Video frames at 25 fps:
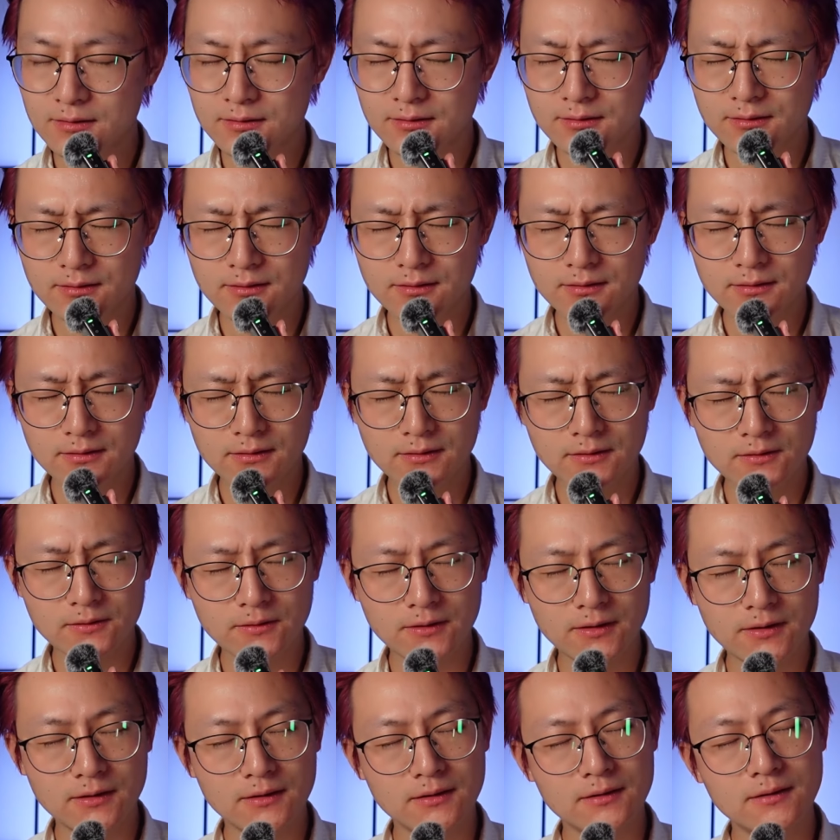are
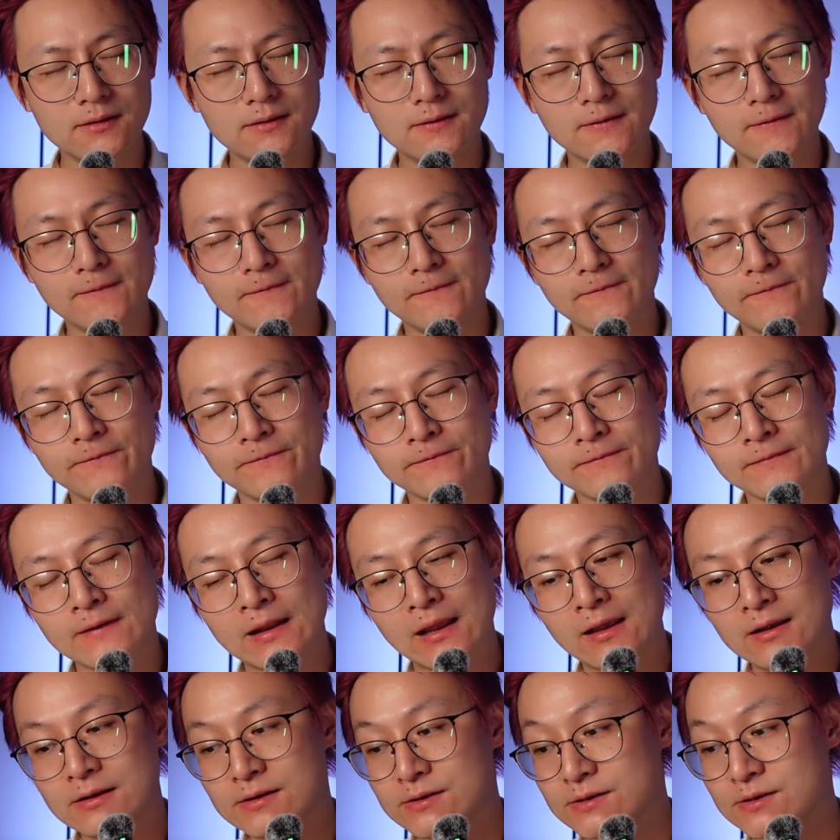we
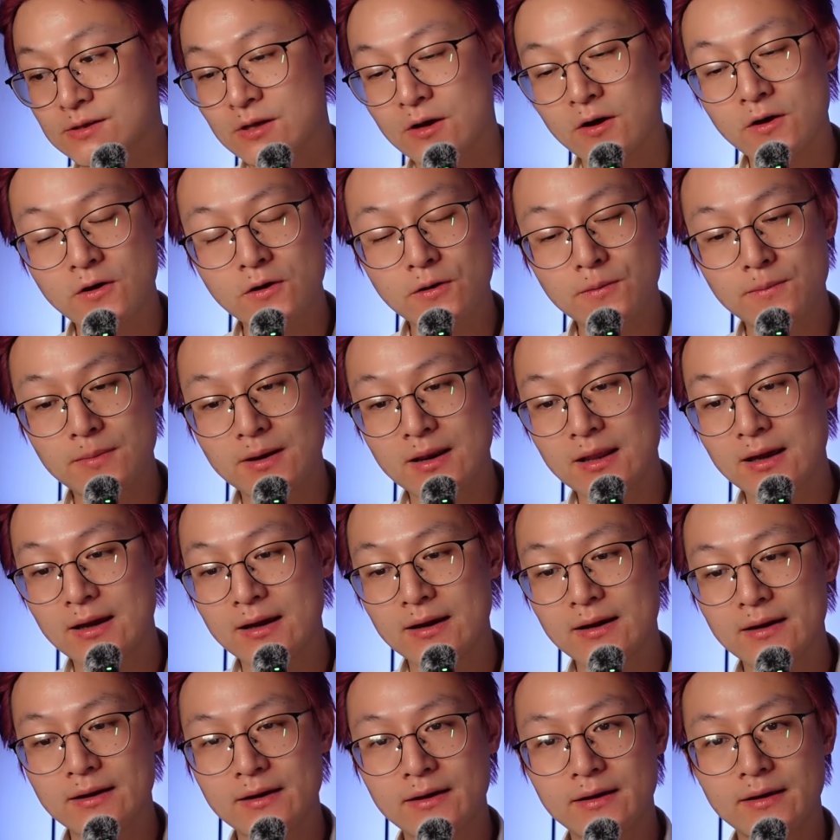so
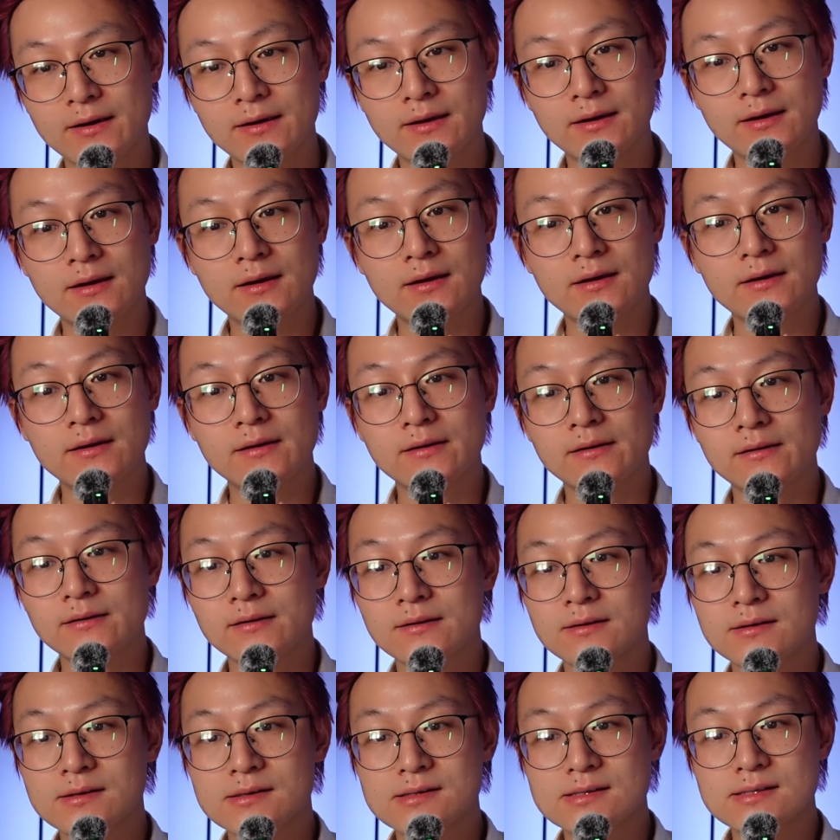
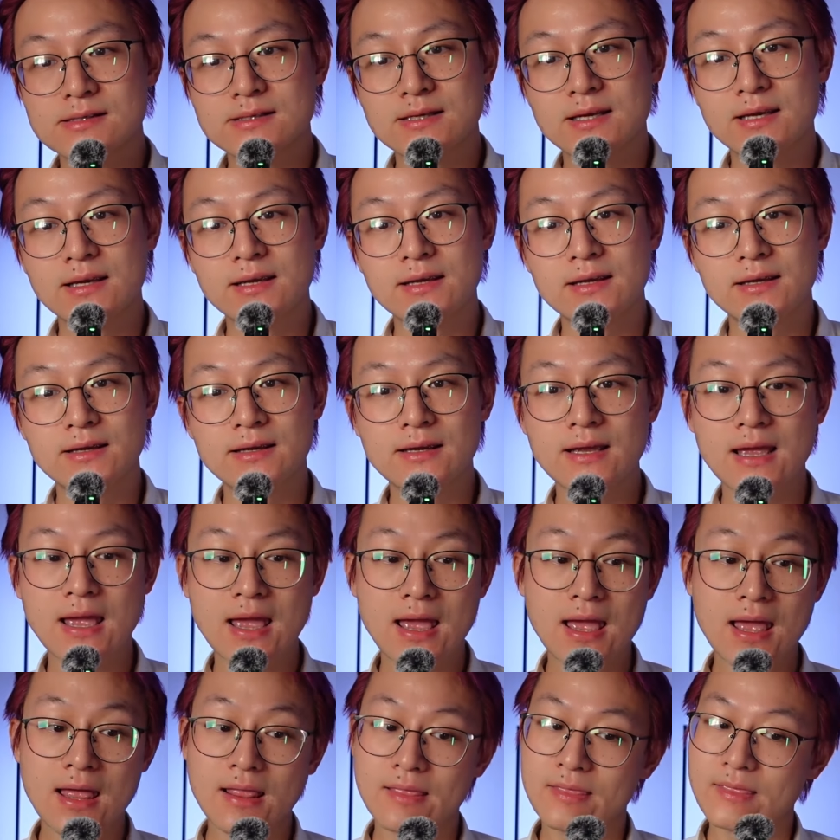blind to see
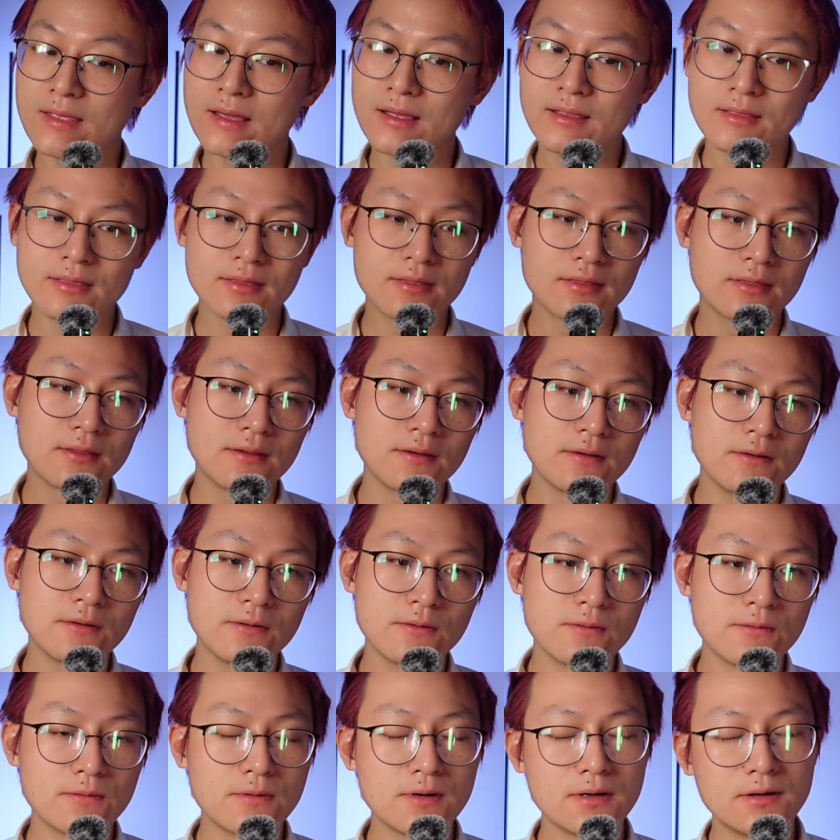that the
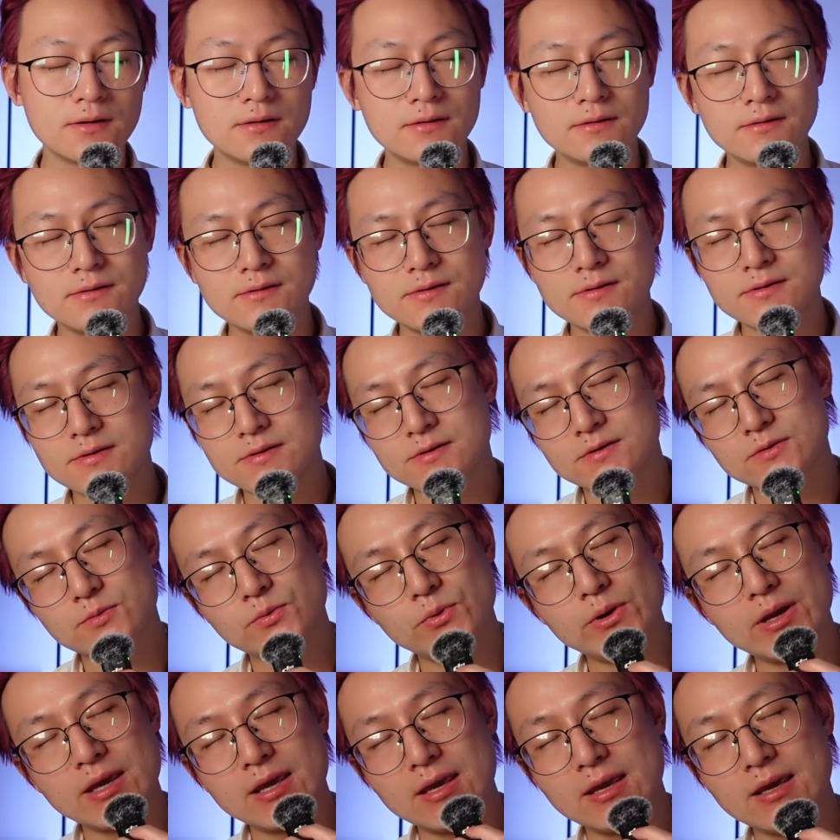ones
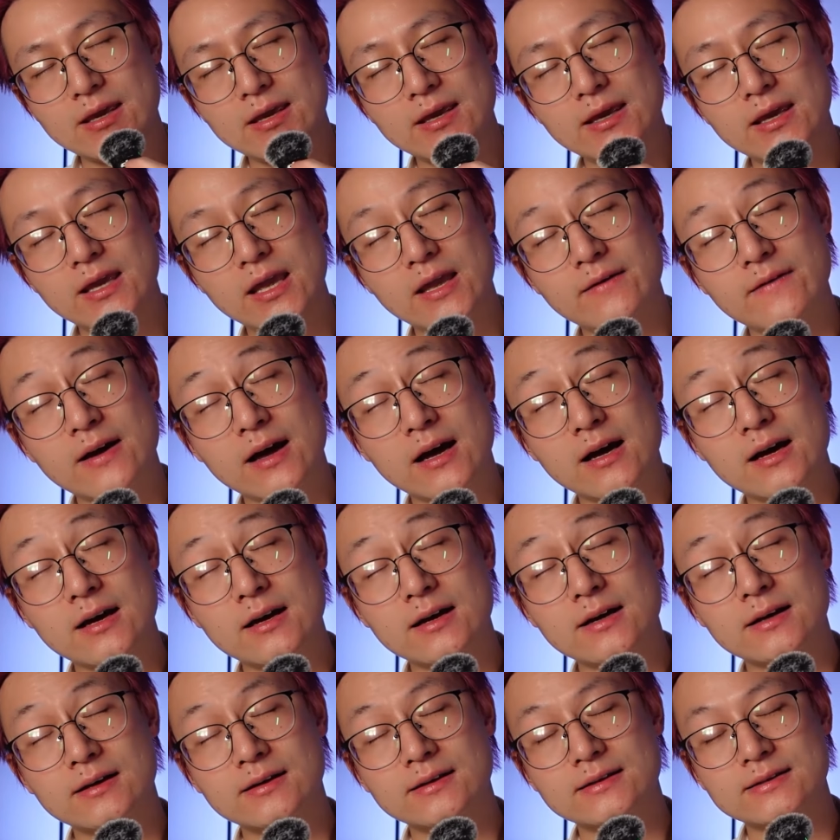we
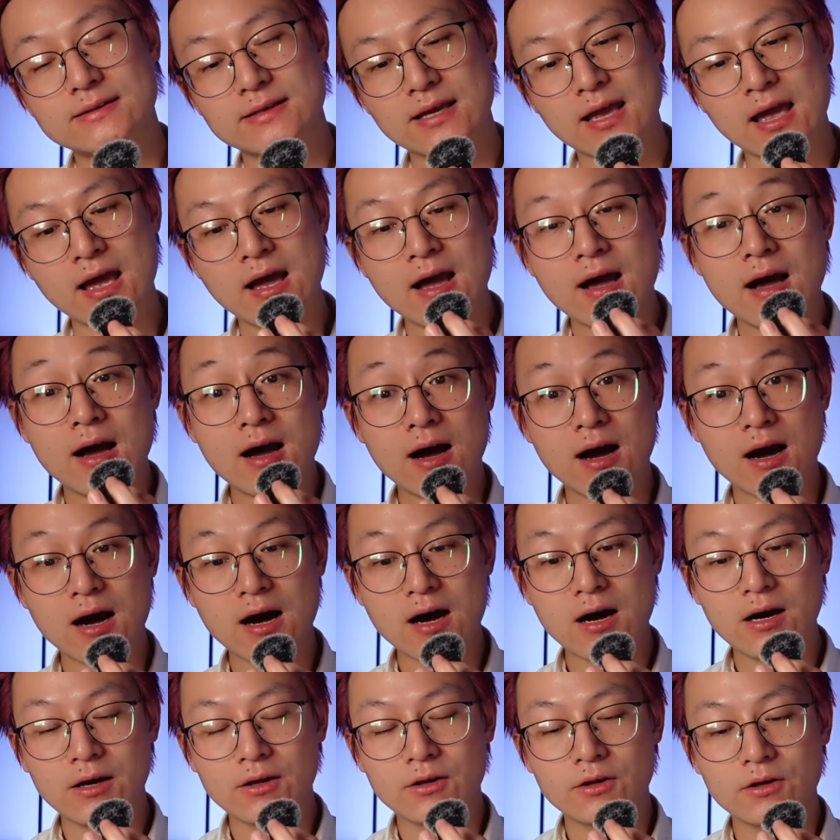hurt
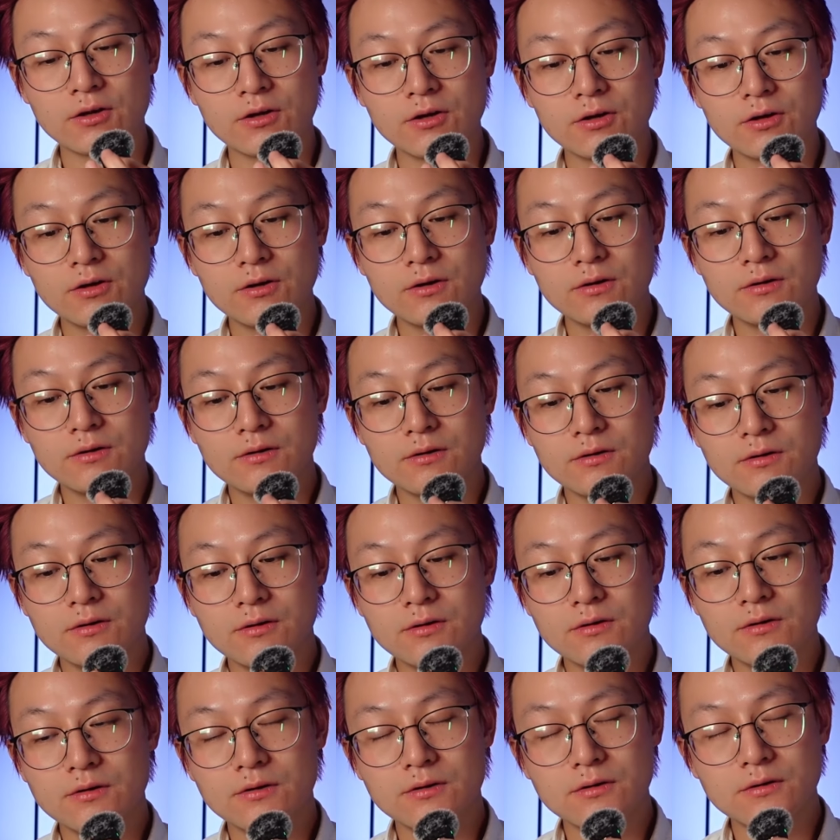are you
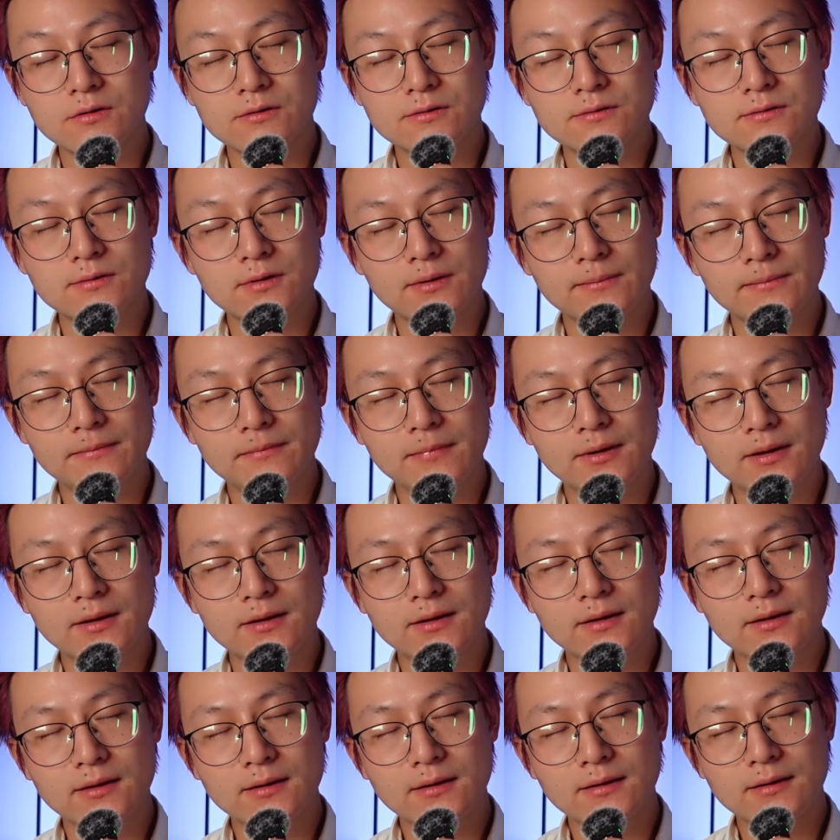and
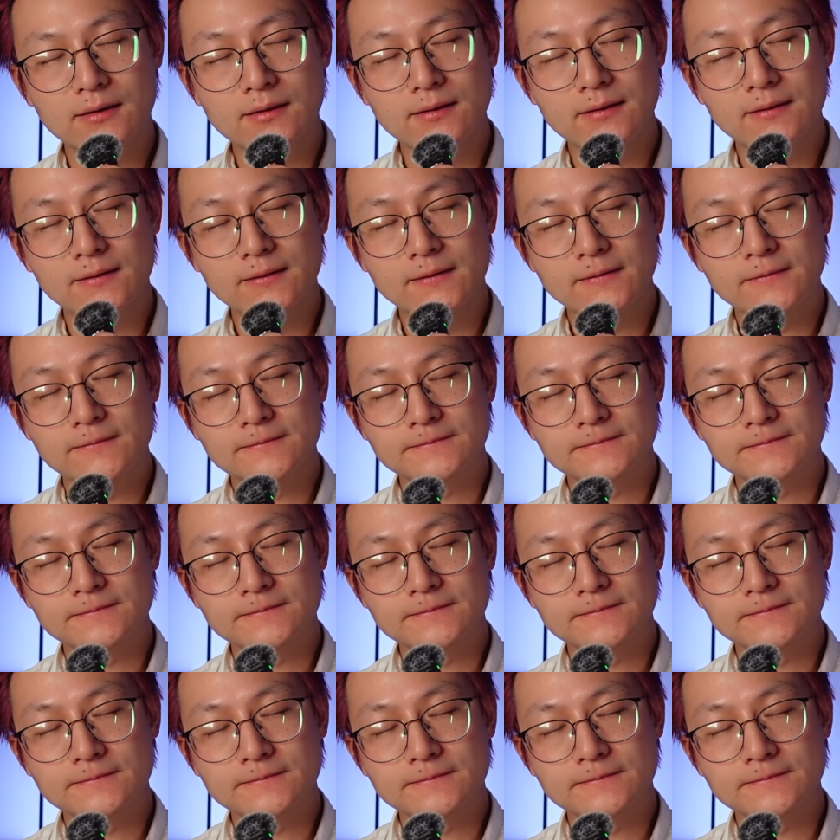me?